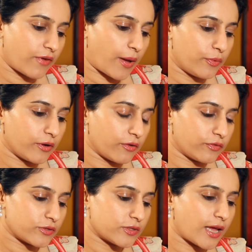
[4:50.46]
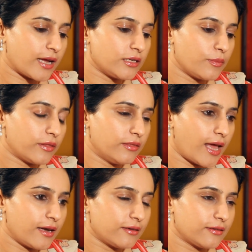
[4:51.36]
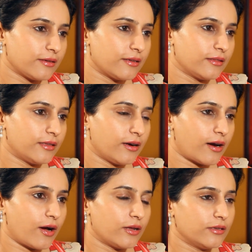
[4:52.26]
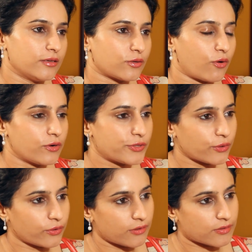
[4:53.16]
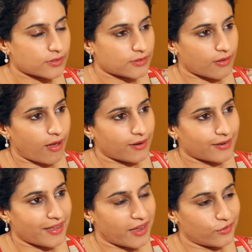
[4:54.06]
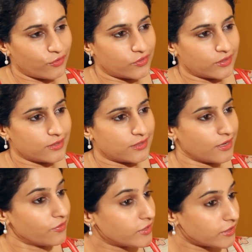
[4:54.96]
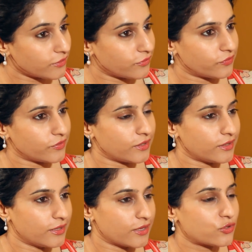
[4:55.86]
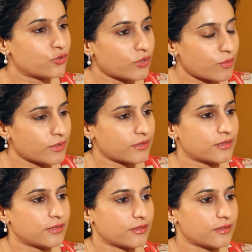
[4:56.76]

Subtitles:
fabric of your society, but then there's also this ugly head of conservative, extremist